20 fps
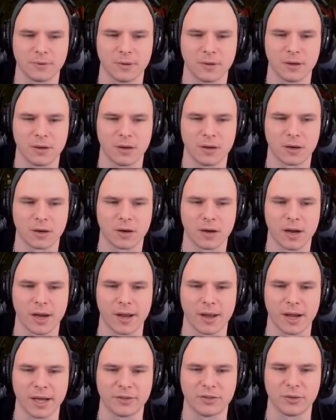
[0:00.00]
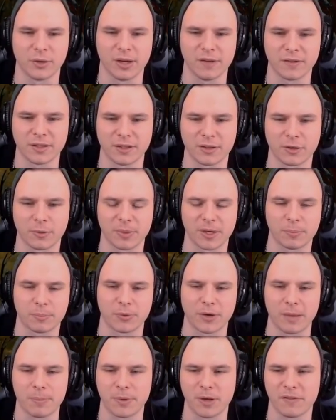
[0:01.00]
Alright, I do have a little bit of
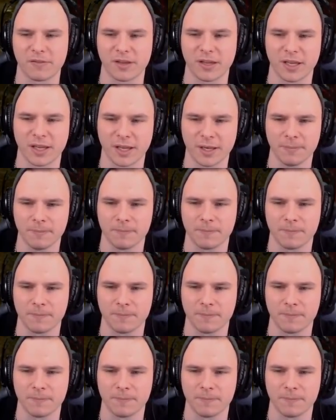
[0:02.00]
prep over here.